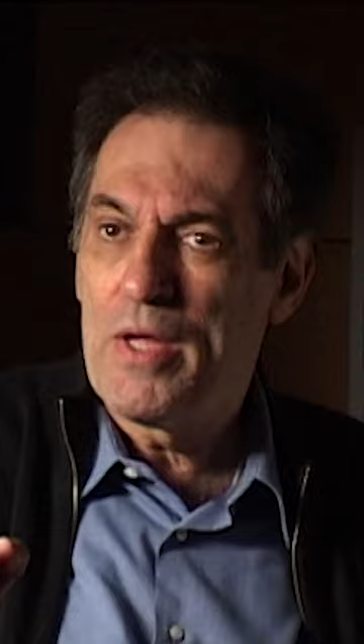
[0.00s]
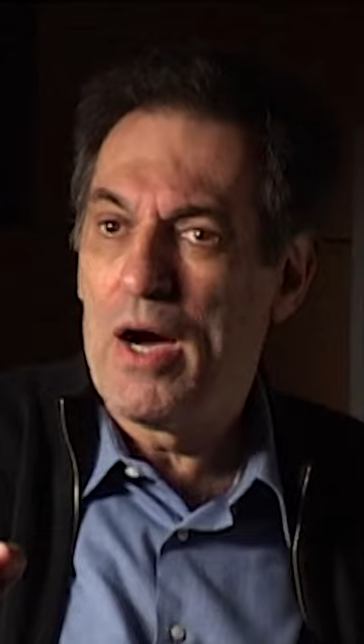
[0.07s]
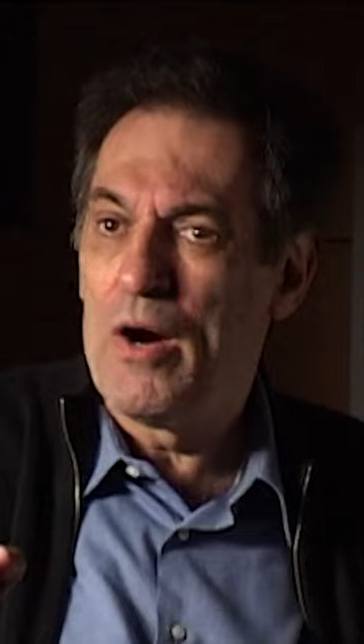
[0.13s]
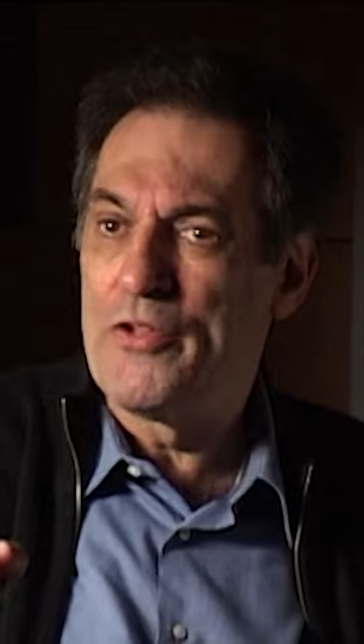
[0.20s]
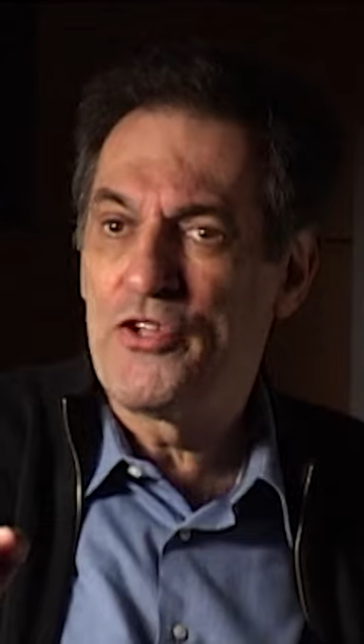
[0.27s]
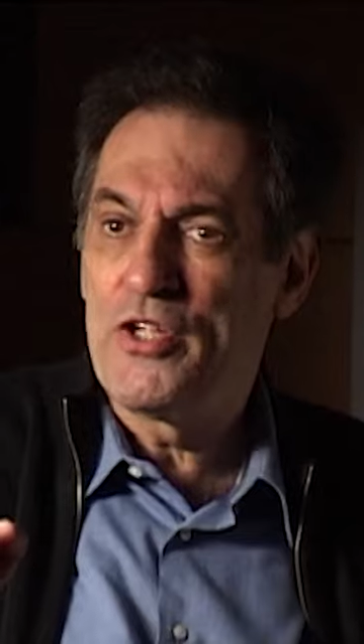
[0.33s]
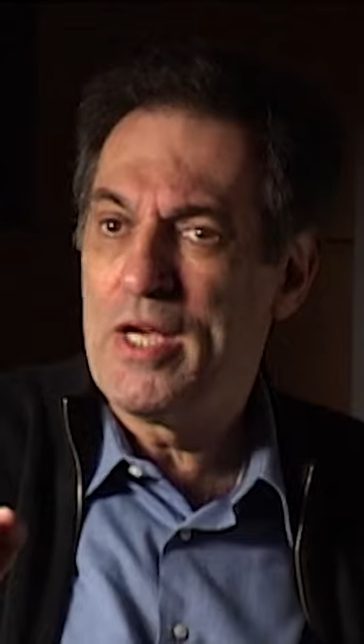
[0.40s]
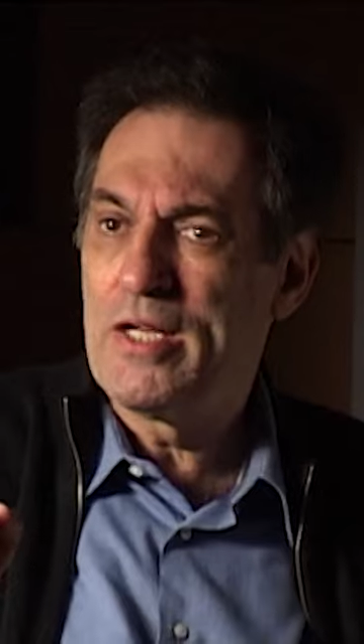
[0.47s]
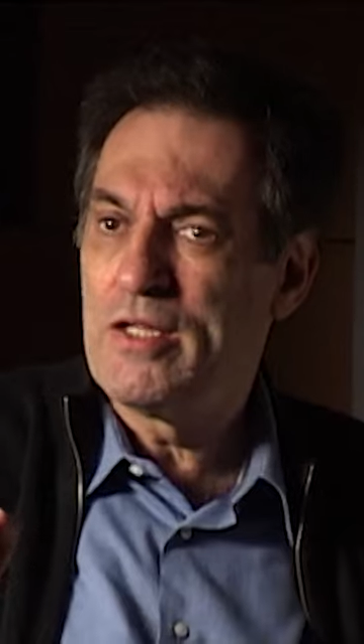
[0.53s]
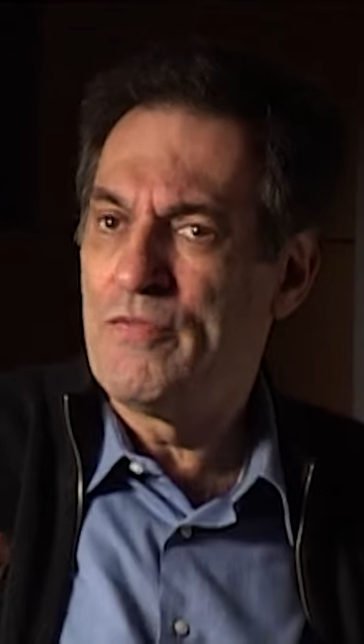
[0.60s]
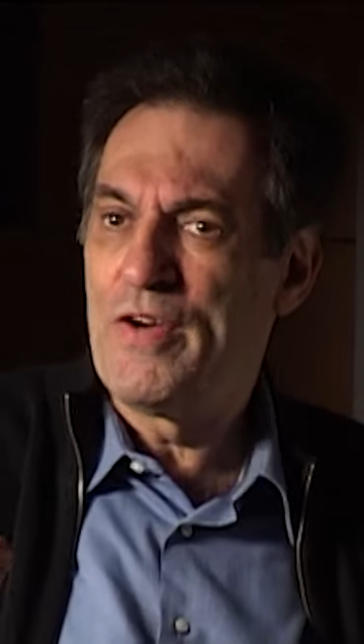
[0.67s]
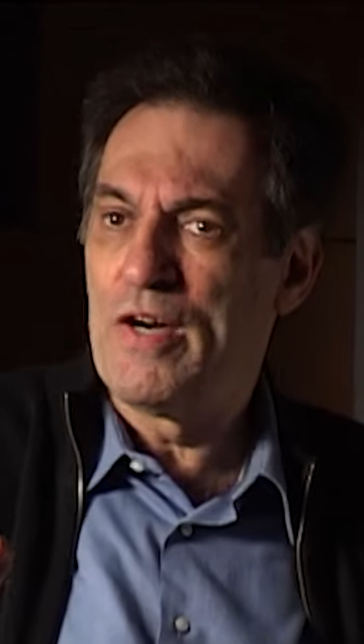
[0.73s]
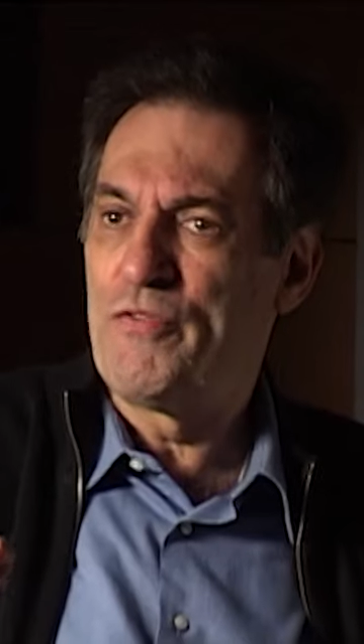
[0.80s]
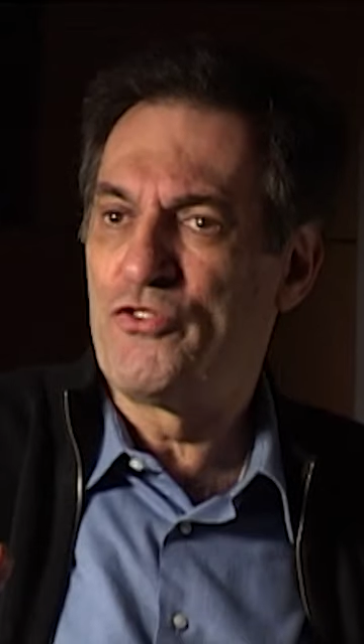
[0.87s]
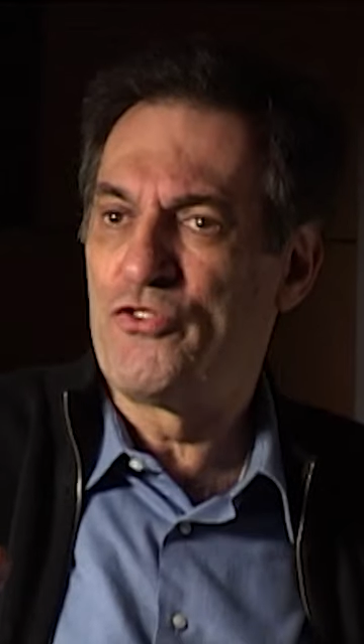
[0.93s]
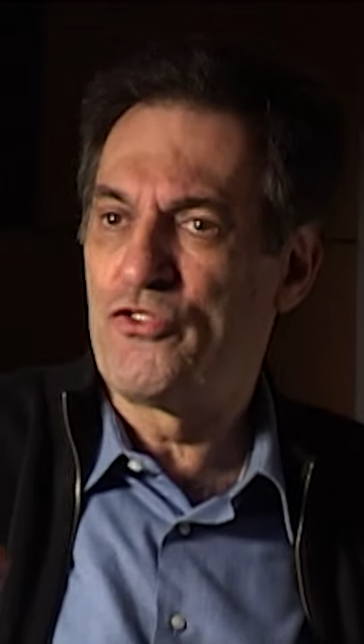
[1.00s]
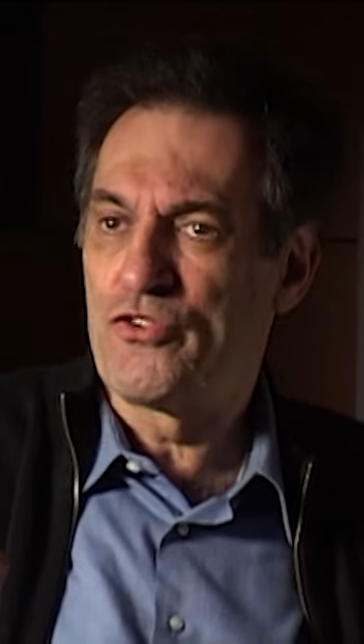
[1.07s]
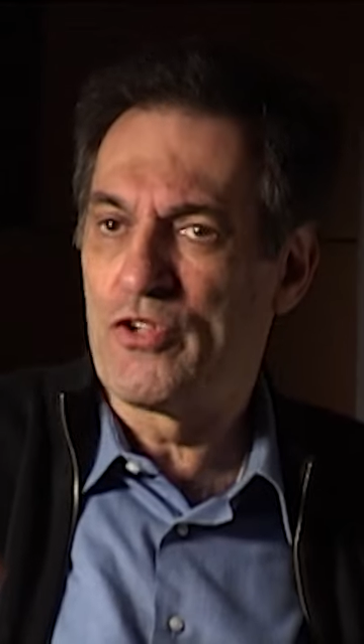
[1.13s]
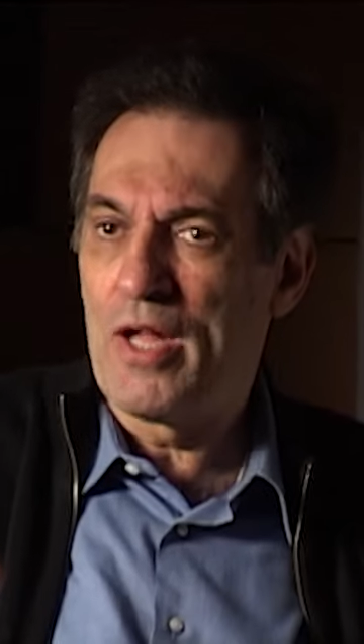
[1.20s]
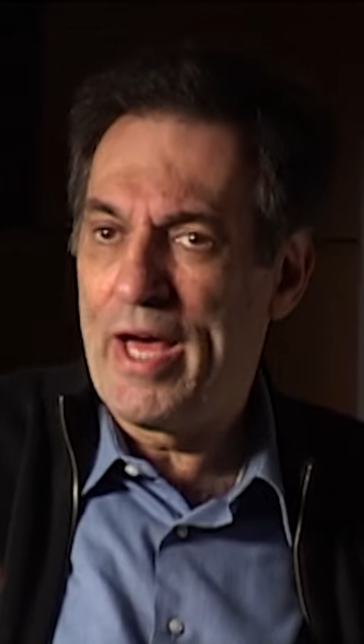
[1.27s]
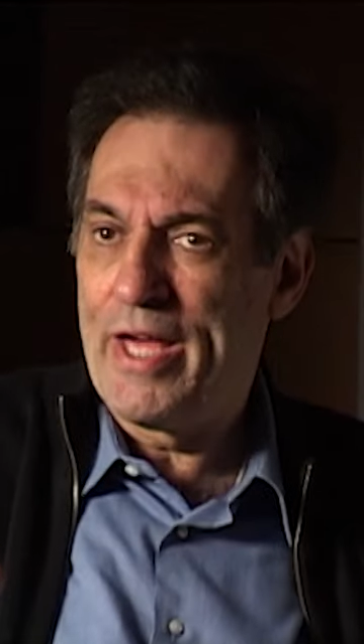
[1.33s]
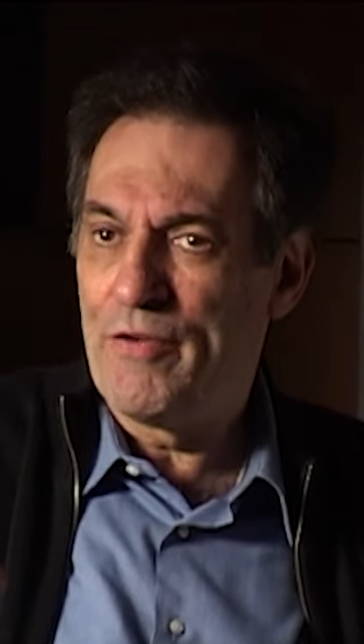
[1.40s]
Now, at the end of
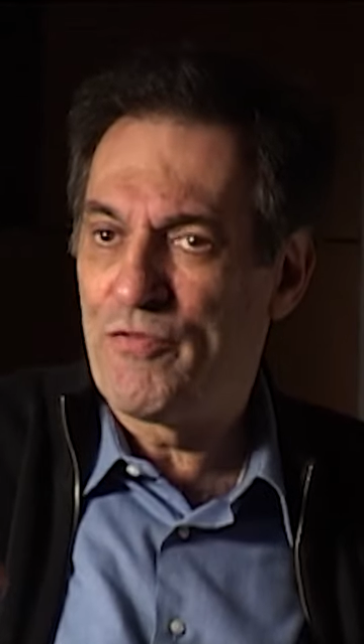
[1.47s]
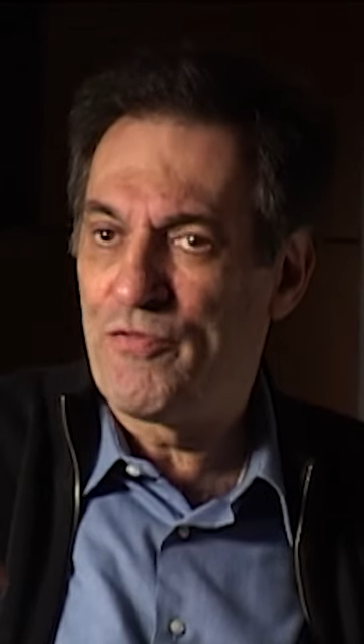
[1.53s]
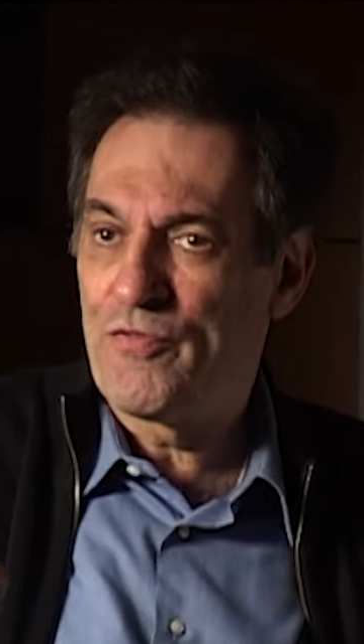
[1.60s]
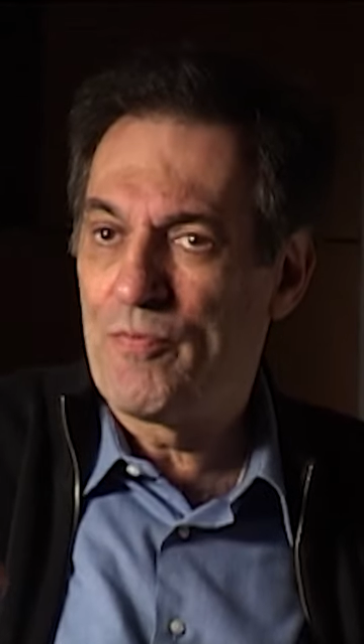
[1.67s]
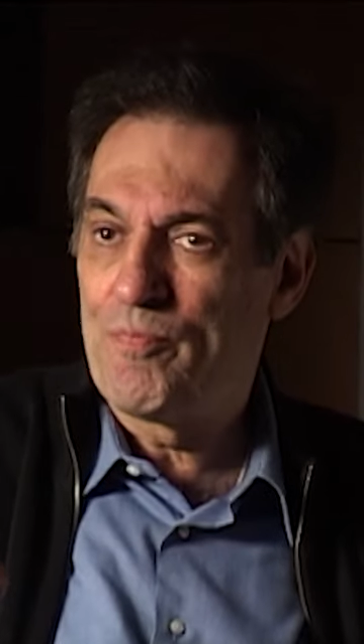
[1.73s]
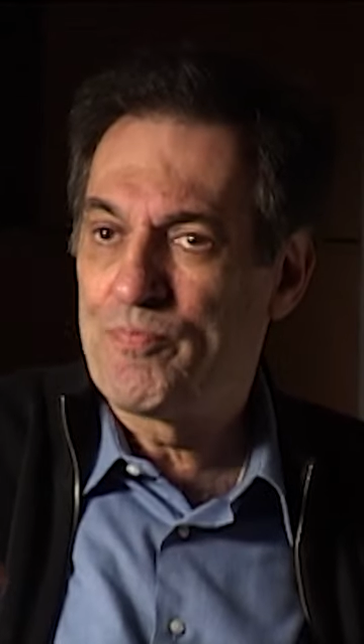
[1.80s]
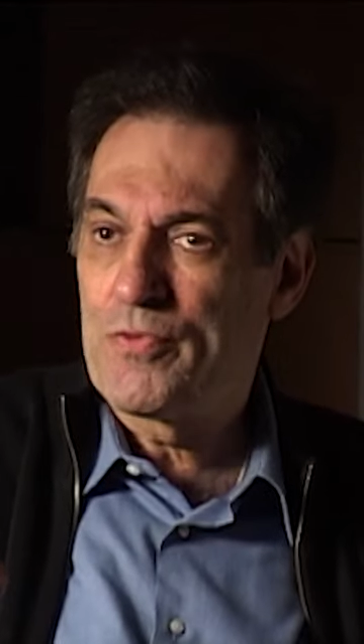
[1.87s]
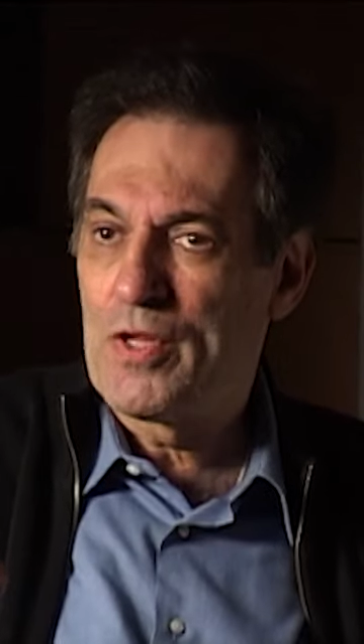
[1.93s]
Elvis's life,